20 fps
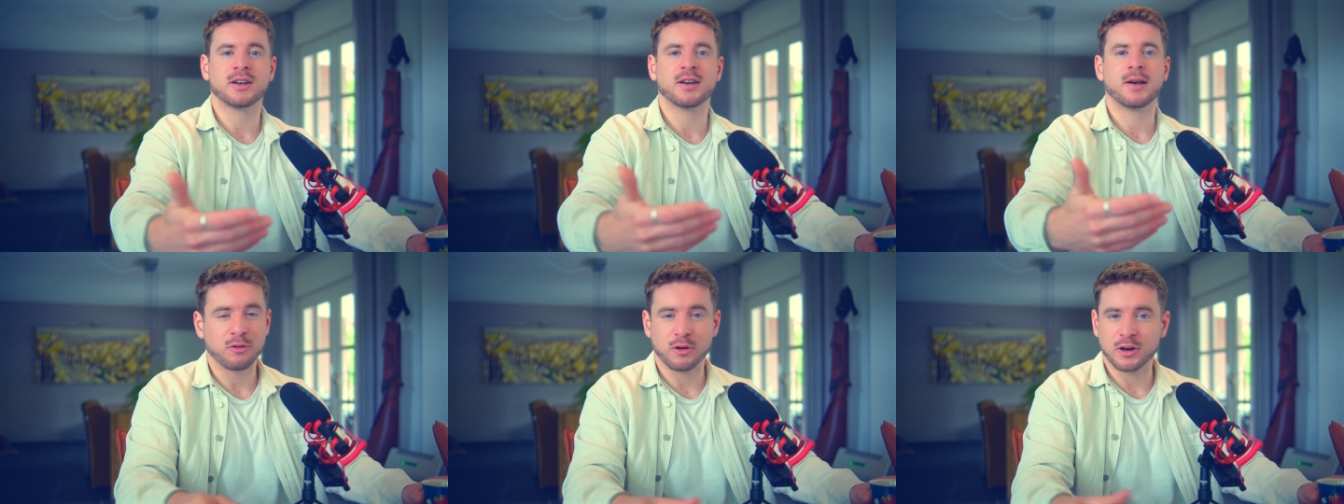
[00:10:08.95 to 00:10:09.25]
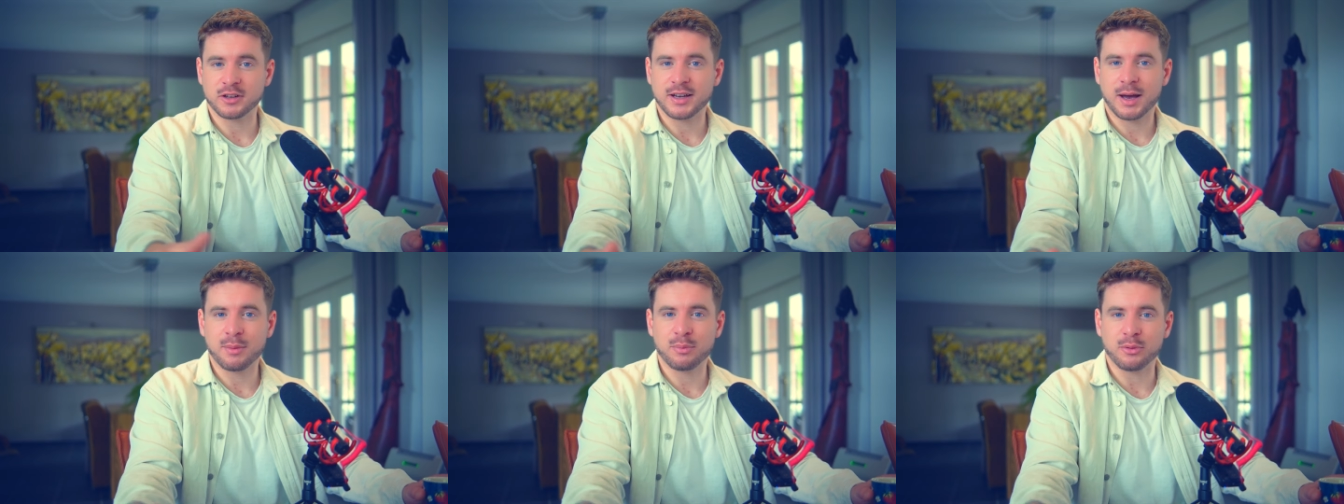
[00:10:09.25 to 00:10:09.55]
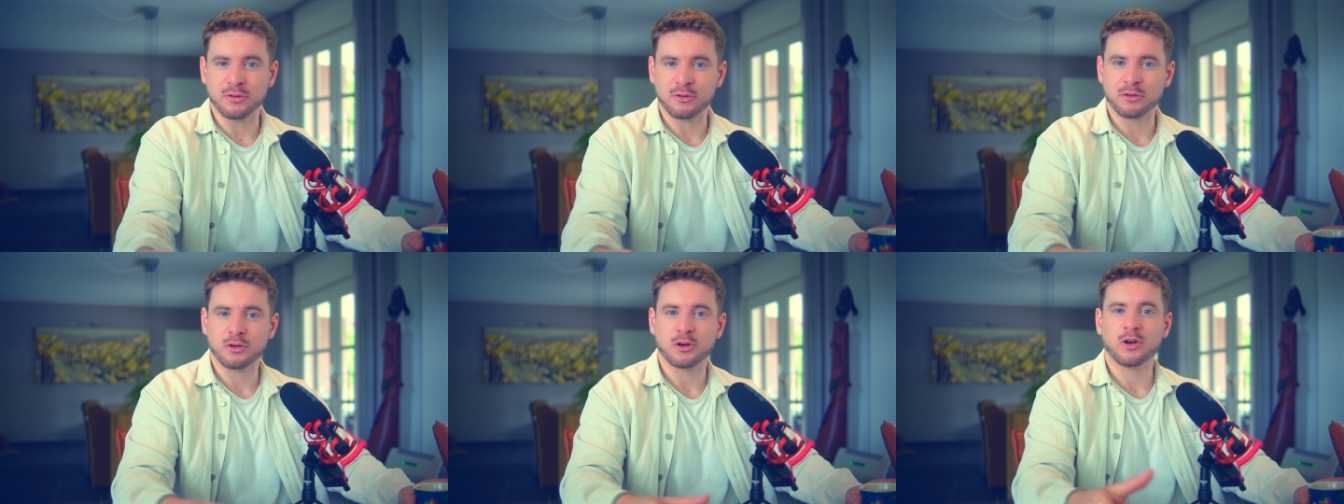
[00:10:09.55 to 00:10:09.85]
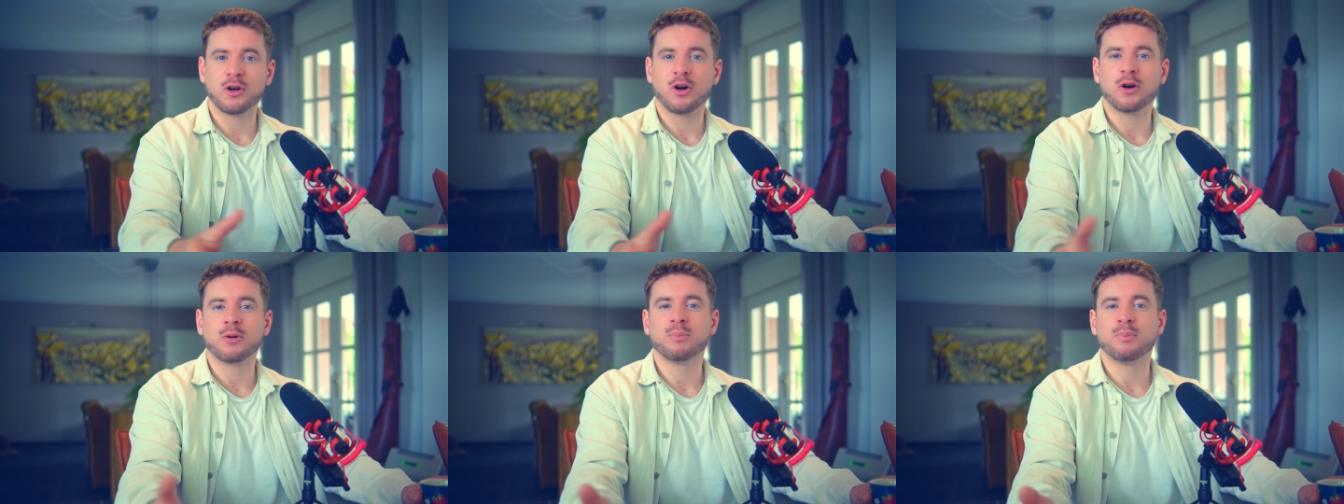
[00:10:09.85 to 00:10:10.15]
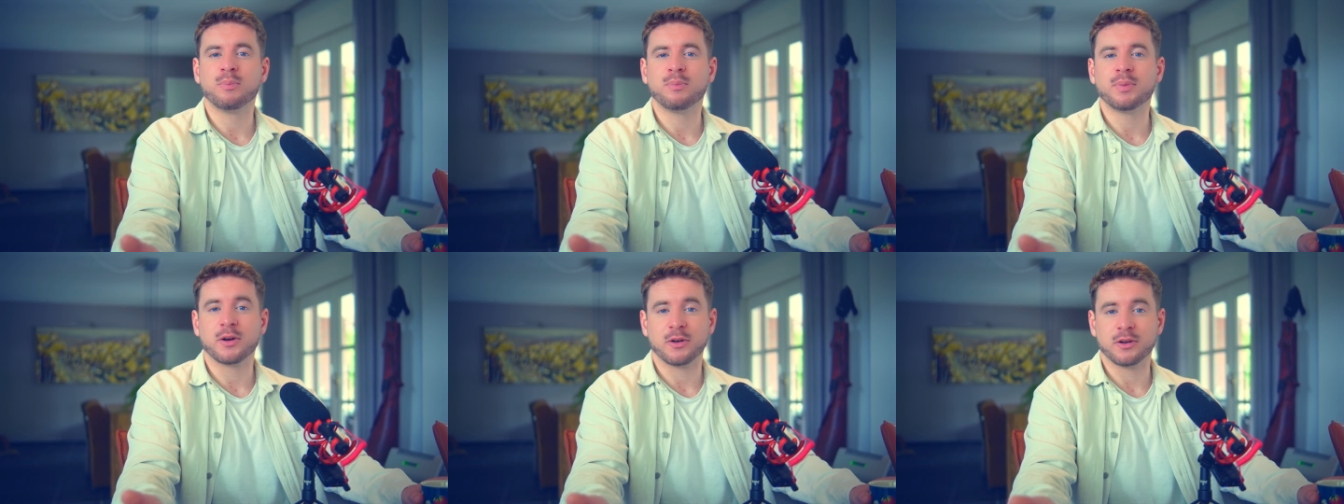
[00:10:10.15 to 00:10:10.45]
For example, for a long
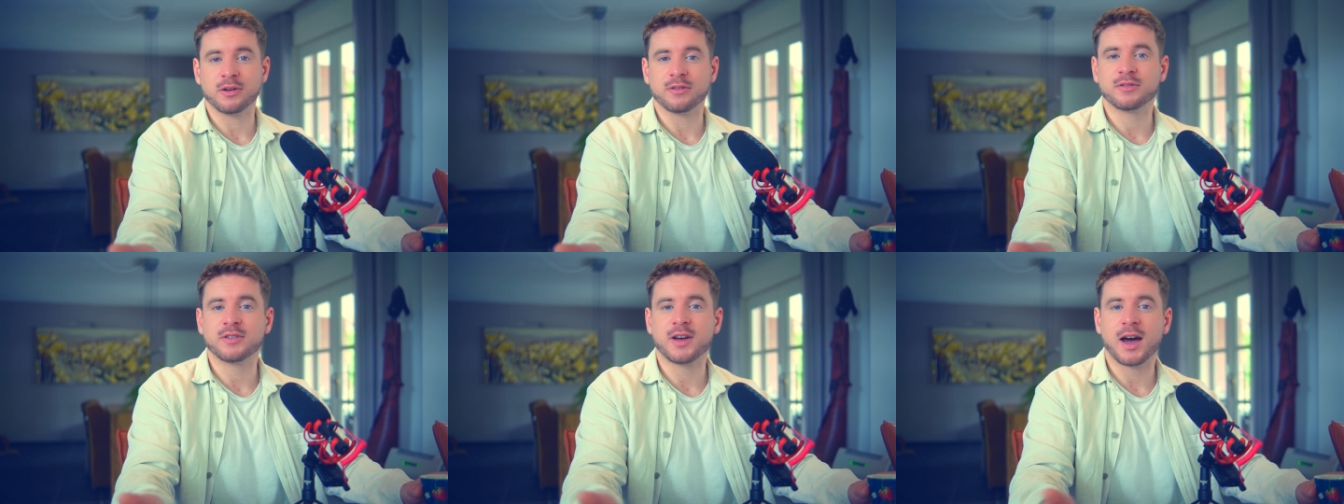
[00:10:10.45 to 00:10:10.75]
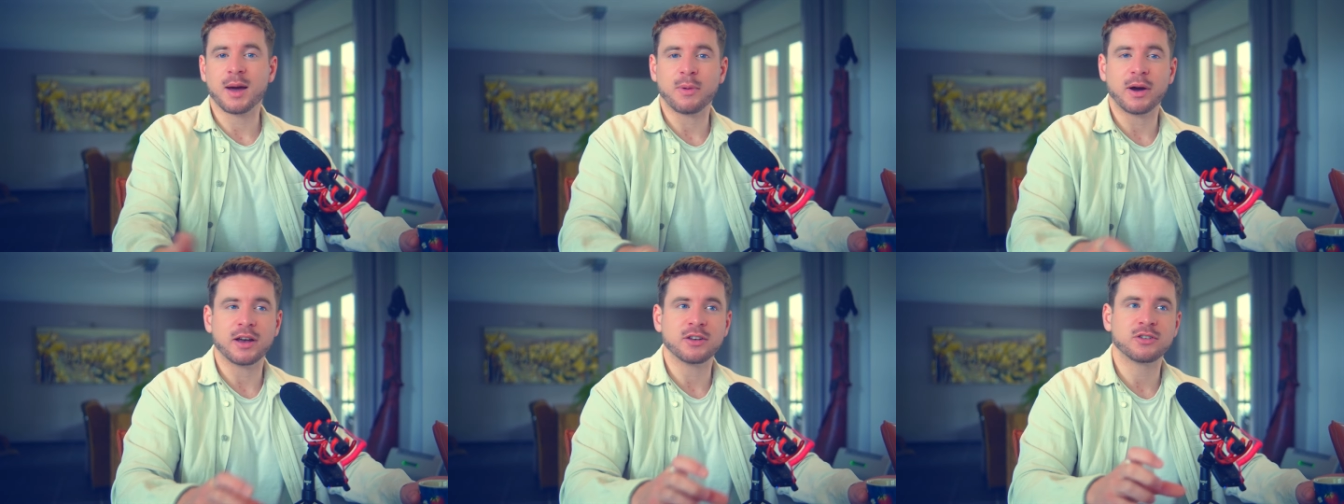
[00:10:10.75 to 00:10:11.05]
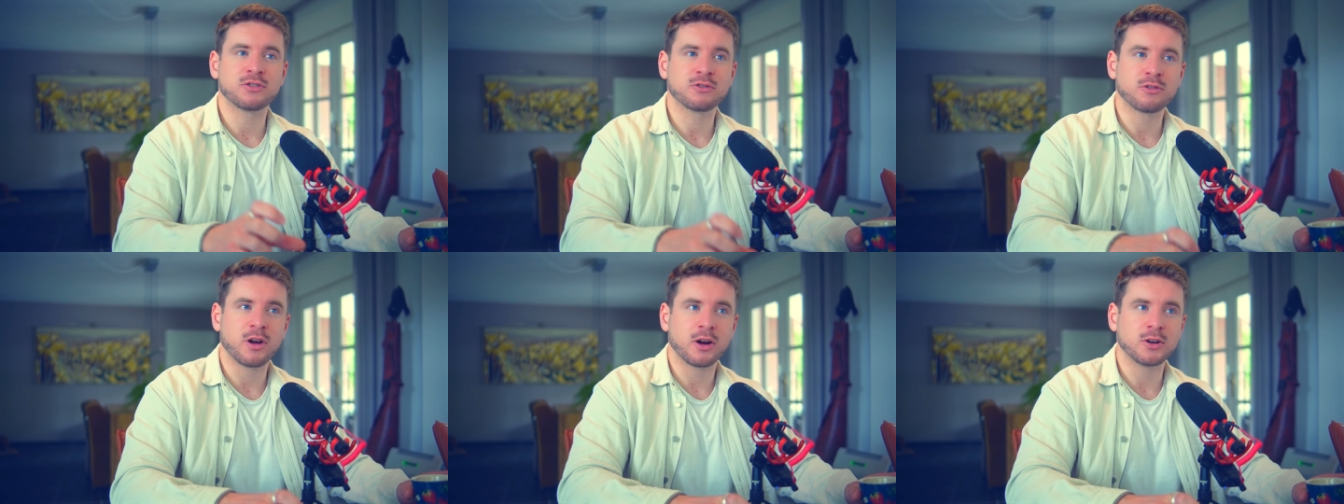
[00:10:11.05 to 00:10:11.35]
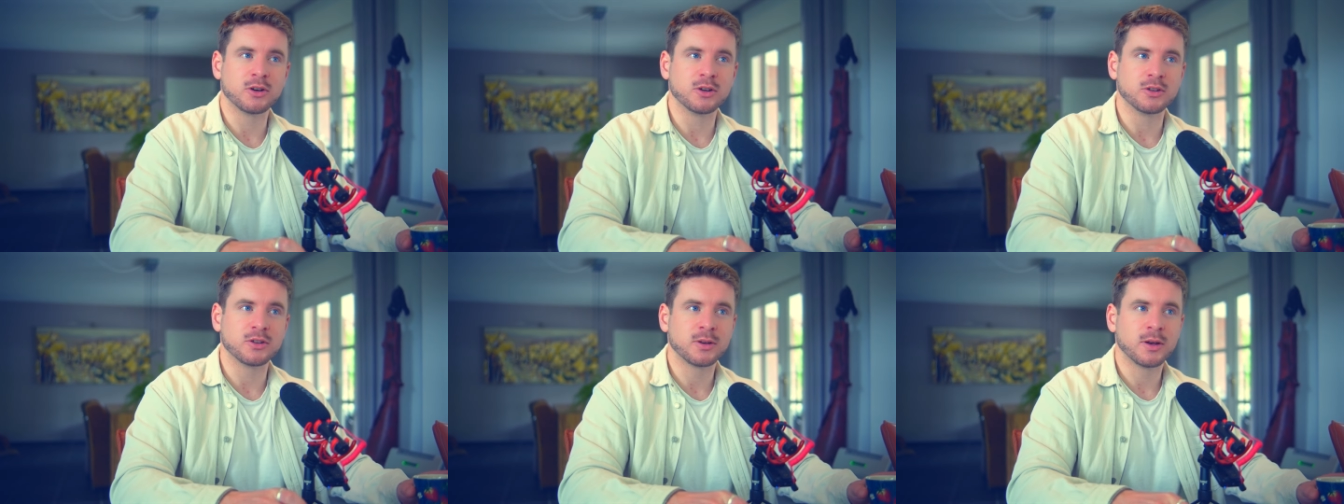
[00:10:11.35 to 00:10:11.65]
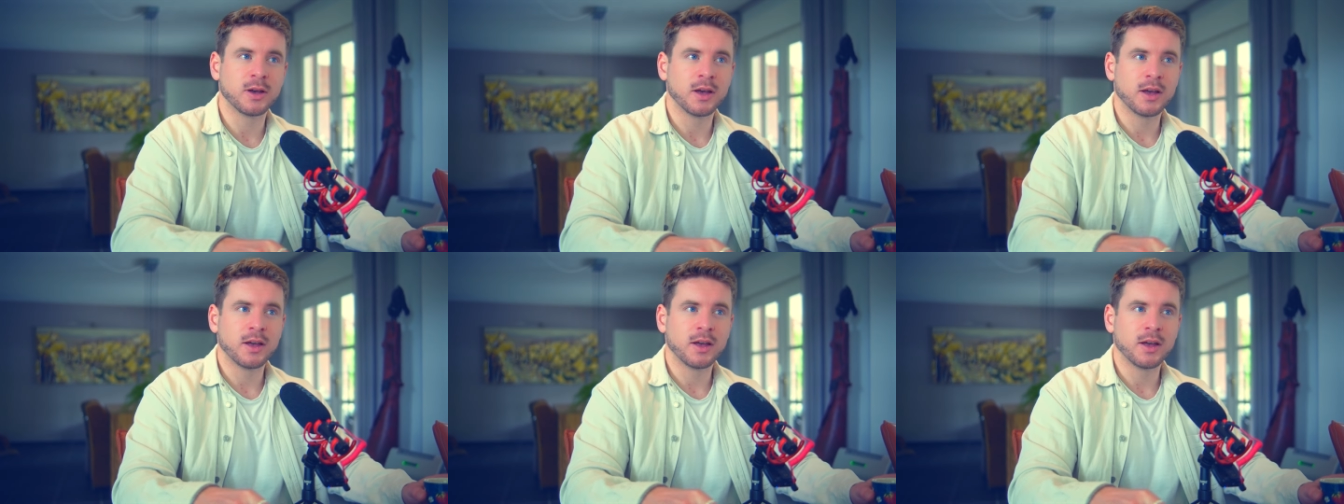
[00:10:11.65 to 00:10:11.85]
period of time, I struggled